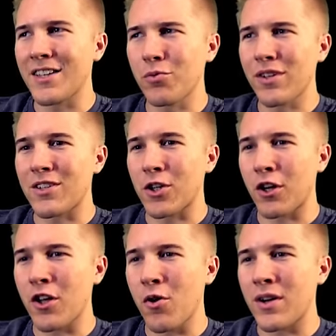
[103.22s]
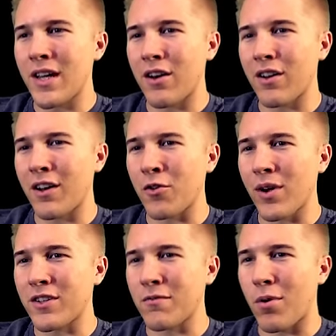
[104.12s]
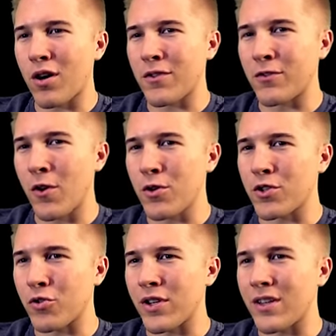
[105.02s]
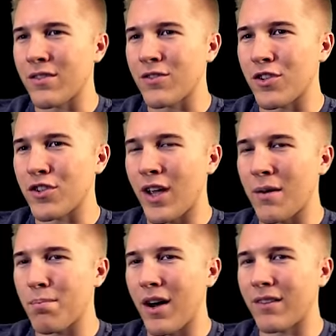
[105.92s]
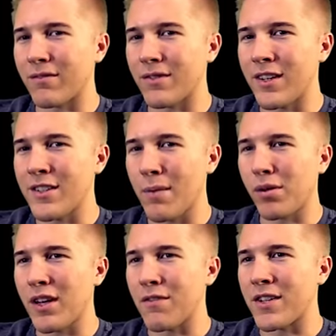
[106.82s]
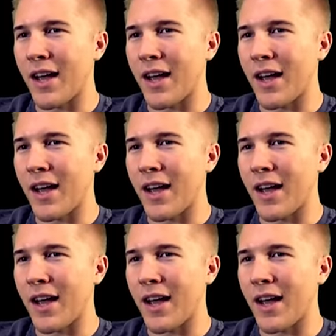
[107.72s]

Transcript: He hasn't really started going down an aggressive part of his focus tree just yet, but he's got plenty of